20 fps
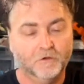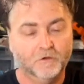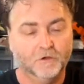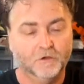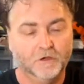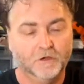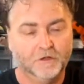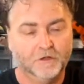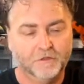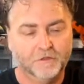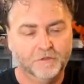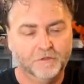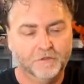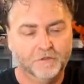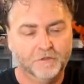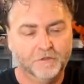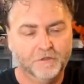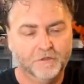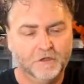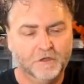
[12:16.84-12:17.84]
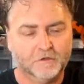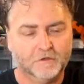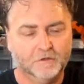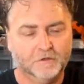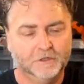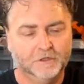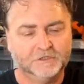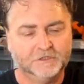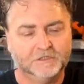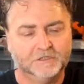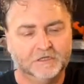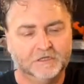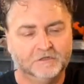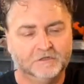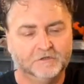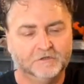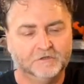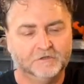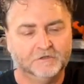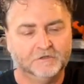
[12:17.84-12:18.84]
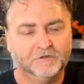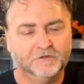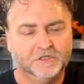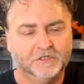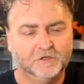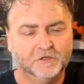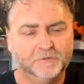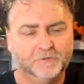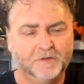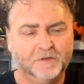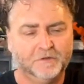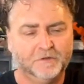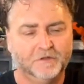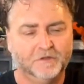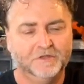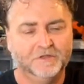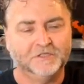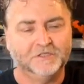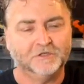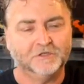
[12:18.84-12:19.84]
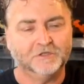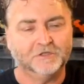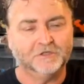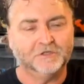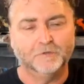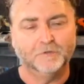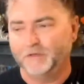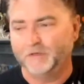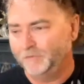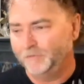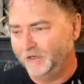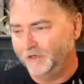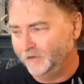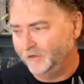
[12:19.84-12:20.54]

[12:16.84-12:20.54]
And I think, let's see, do these open up? These open up here.